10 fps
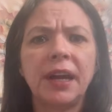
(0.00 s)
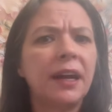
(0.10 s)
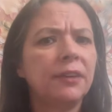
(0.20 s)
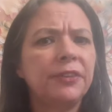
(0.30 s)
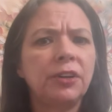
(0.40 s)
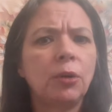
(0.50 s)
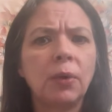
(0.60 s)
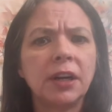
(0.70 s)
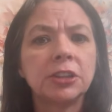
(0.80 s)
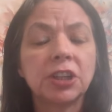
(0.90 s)
And if you don't
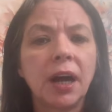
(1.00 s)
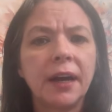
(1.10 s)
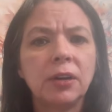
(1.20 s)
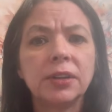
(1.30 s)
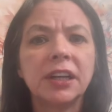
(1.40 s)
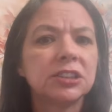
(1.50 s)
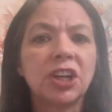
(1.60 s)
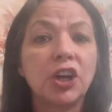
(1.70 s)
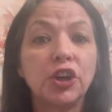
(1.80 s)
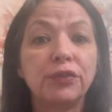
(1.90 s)
want a child, it's
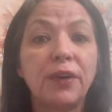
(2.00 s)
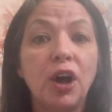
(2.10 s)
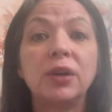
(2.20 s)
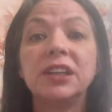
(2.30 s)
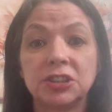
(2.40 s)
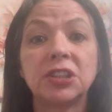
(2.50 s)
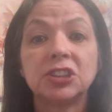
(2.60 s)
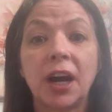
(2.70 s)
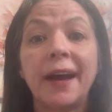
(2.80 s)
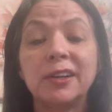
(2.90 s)
not your fault. It's the
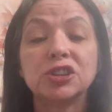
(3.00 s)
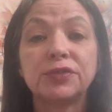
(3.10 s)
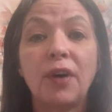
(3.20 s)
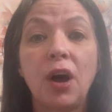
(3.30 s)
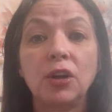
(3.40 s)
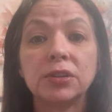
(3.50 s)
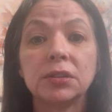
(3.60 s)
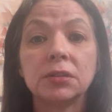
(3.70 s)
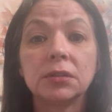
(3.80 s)
child's fault.